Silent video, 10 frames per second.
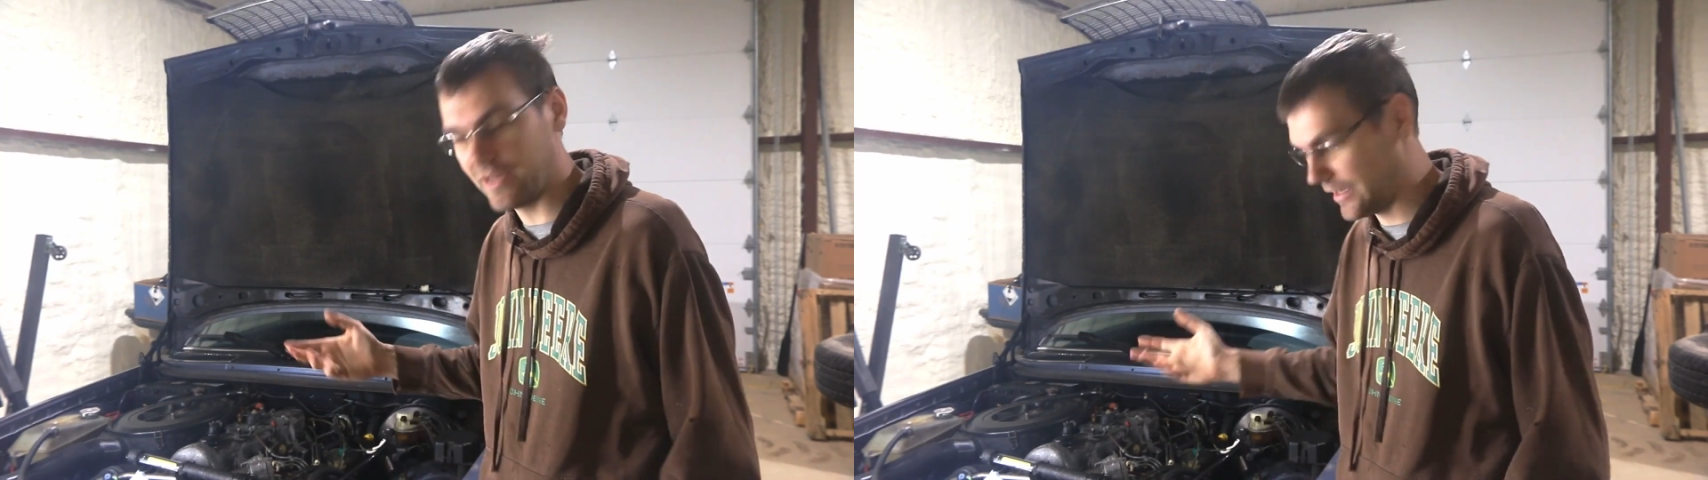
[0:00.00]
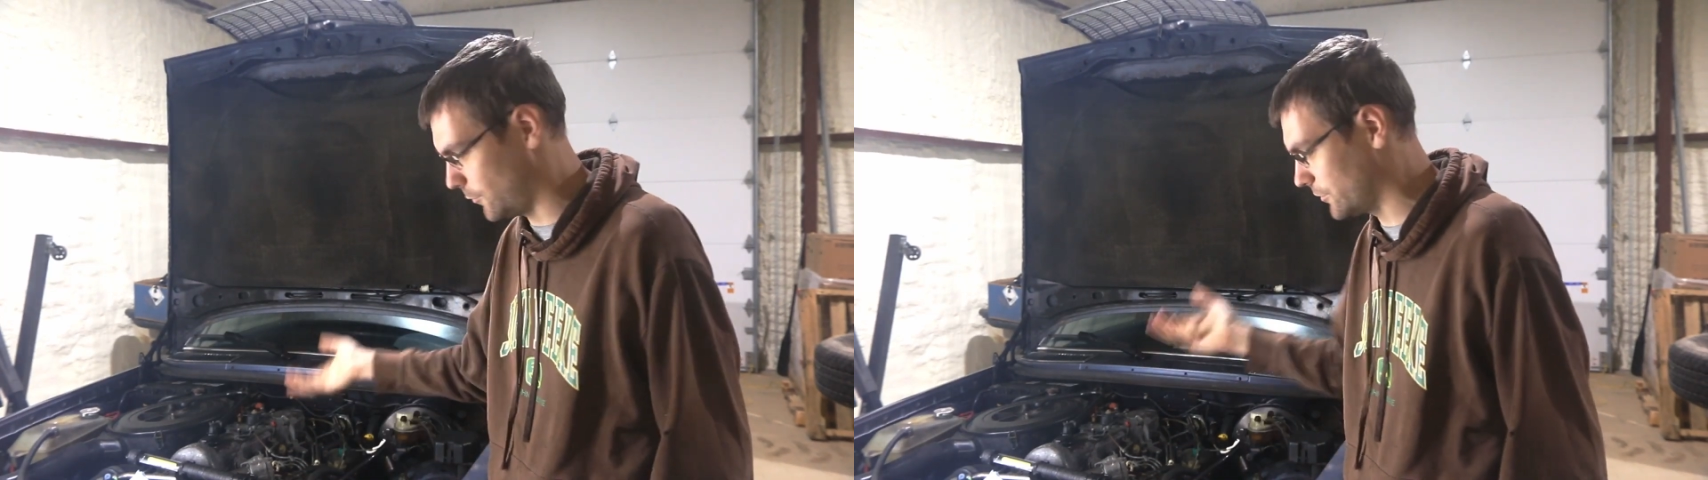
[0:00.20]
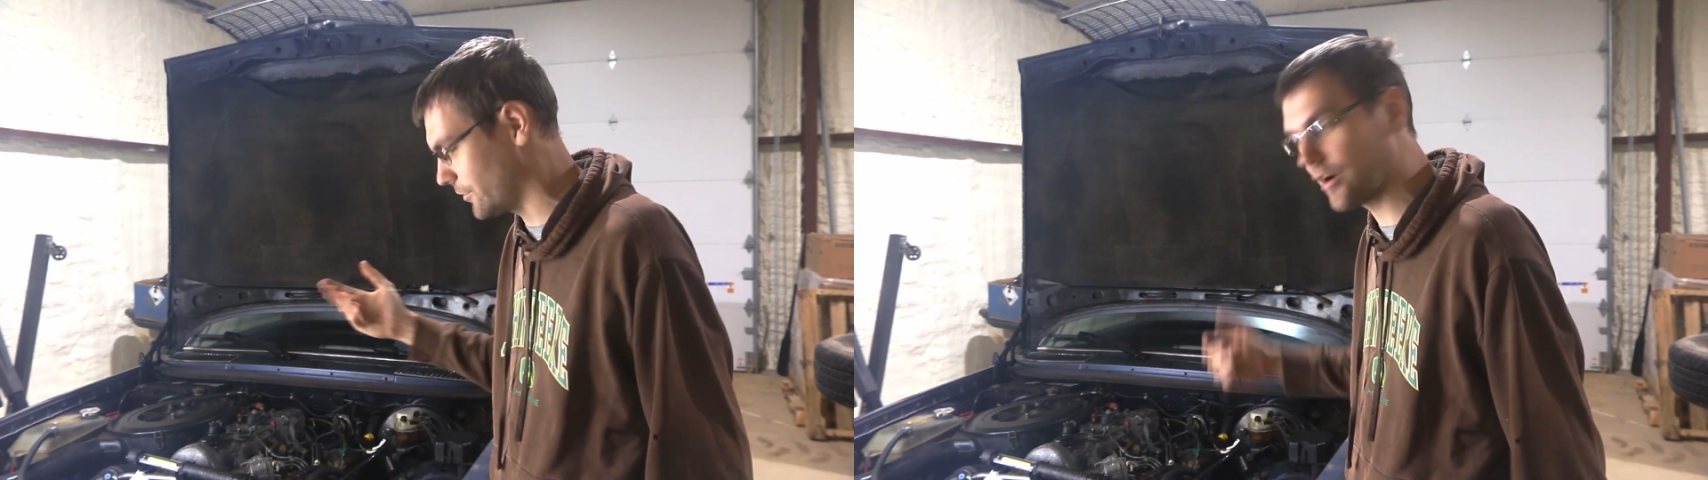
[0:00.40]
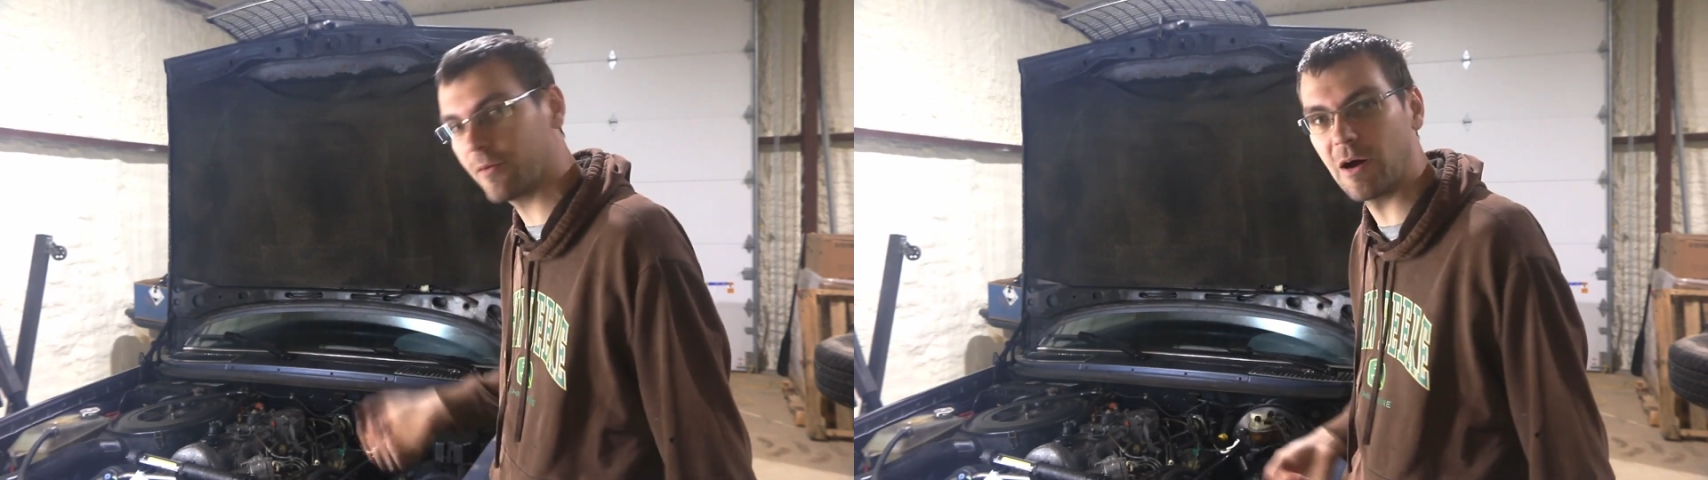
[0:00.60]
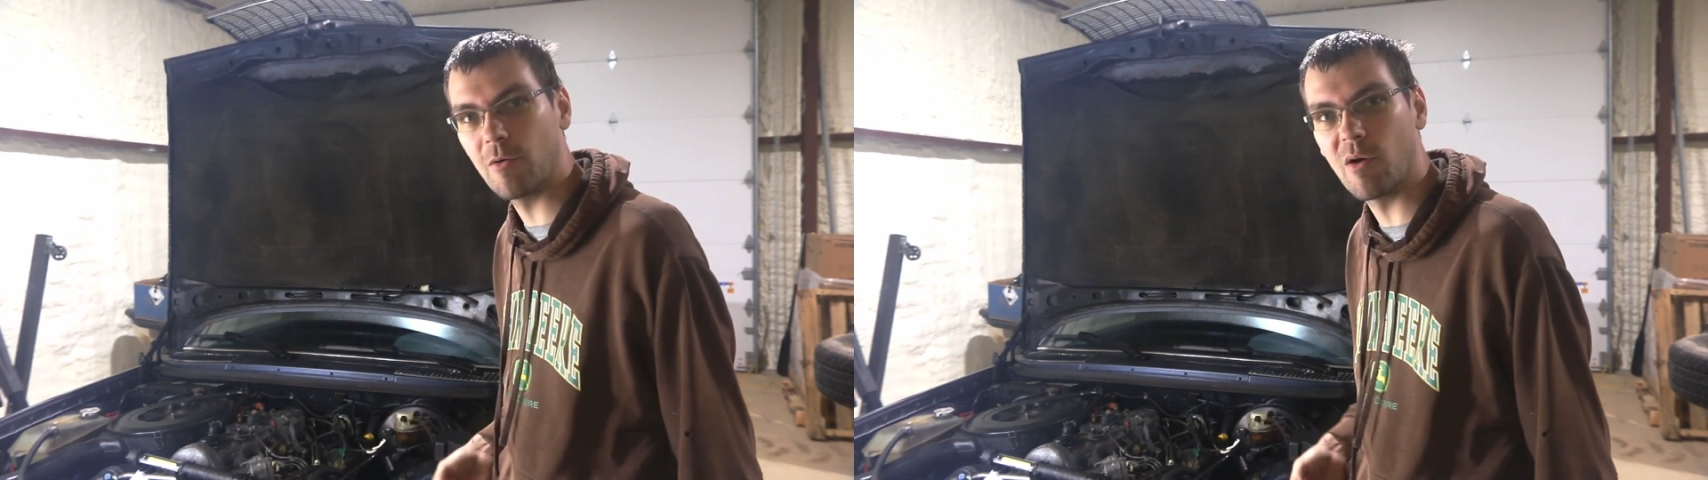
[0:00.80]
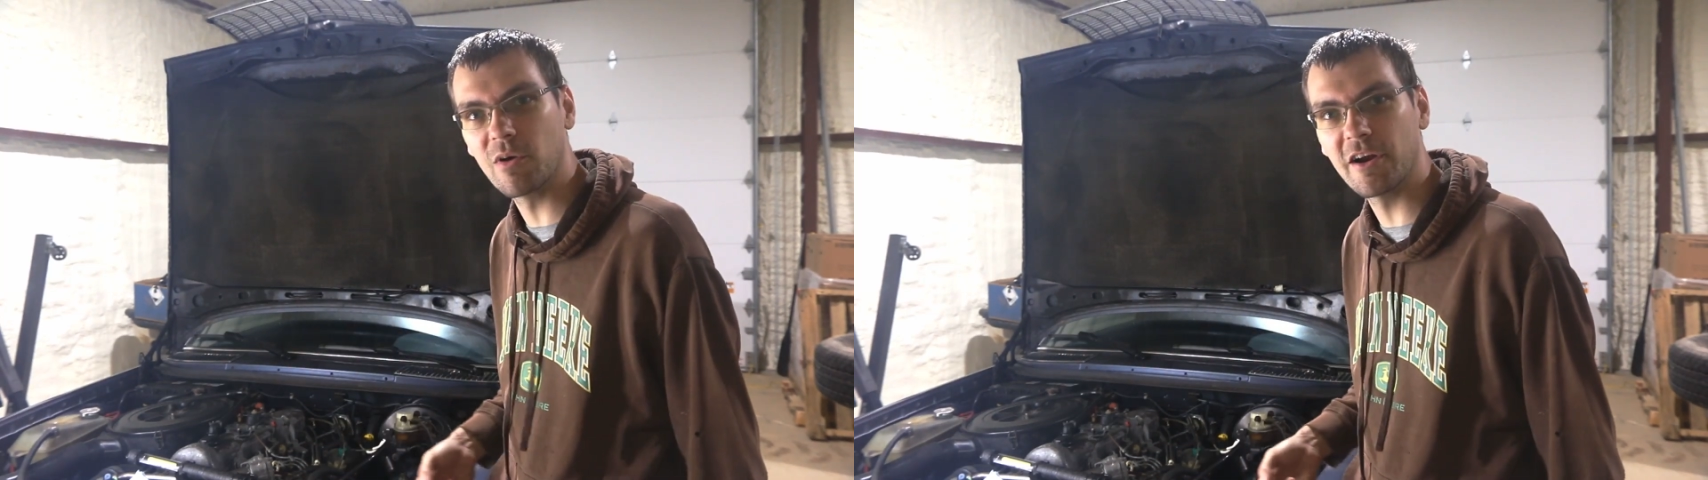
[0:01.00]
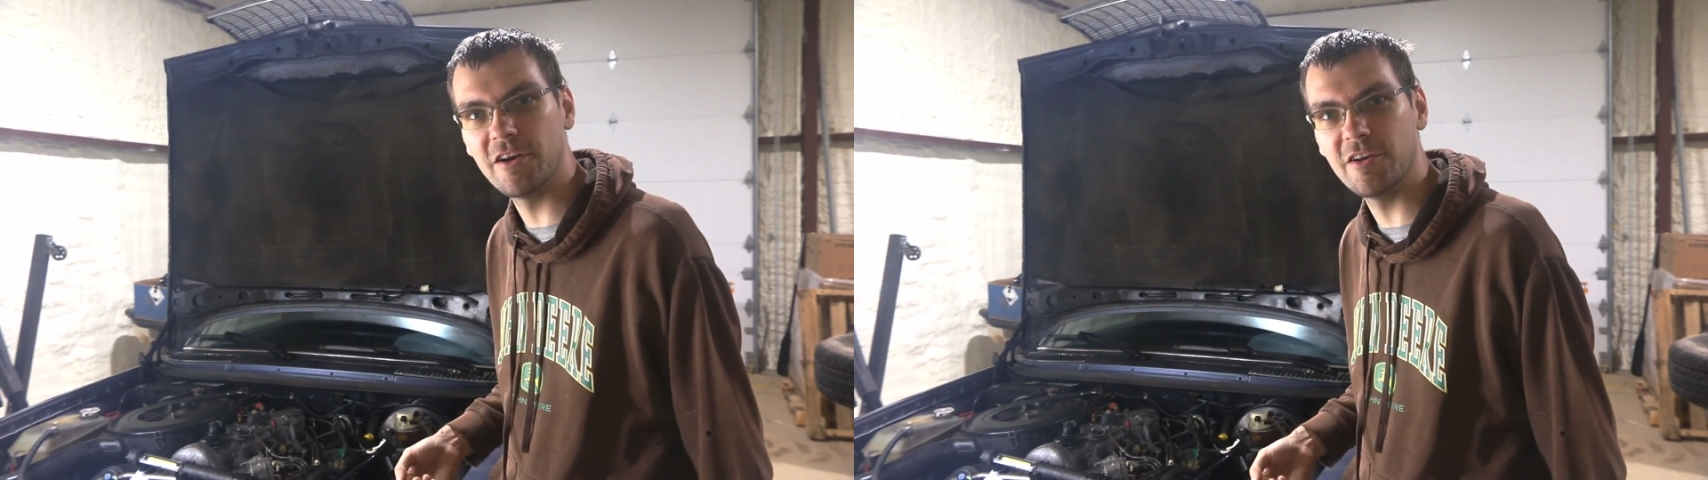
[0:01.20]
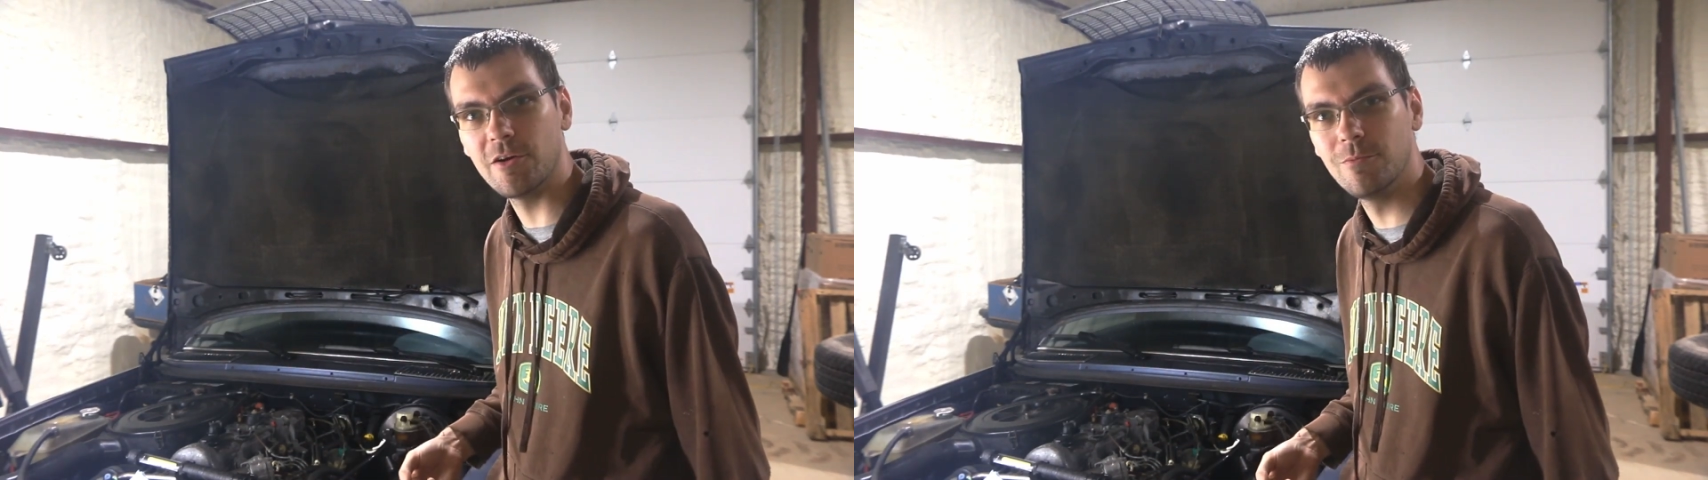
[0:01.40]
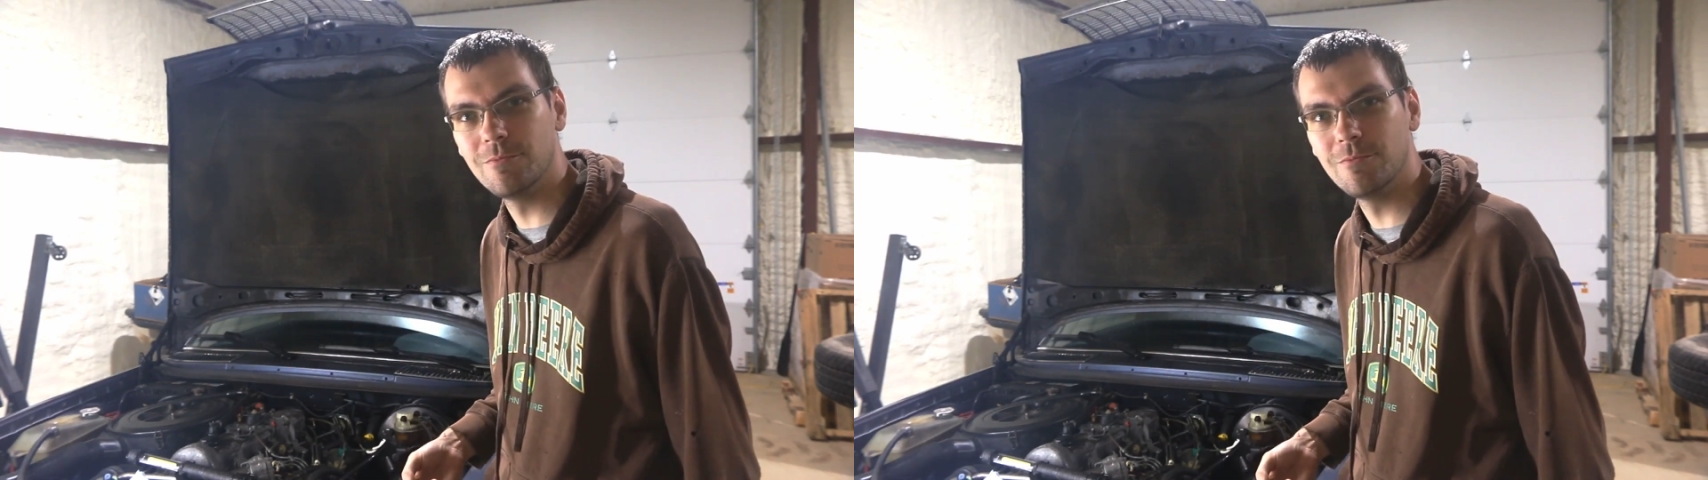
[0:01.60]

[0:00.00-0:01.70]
and we'll talk about what we're gonna do.